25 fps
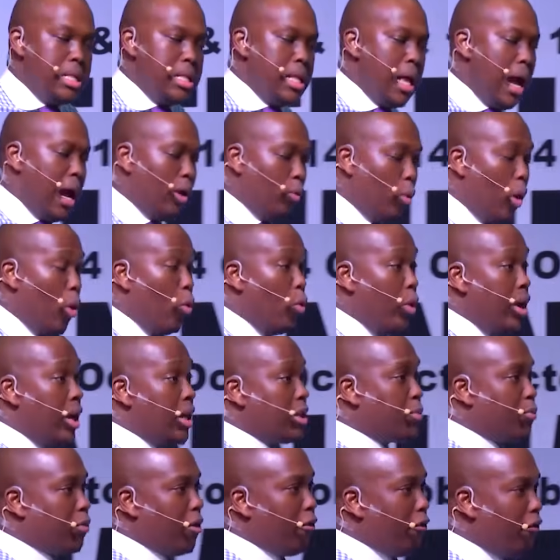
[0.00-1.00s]
and what we
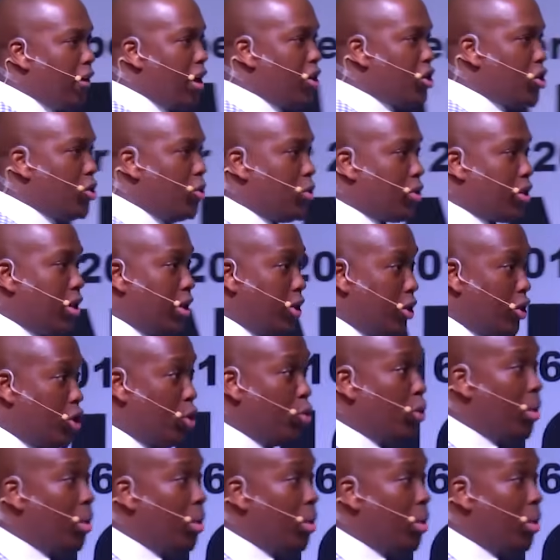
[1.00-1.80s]
as professionals can do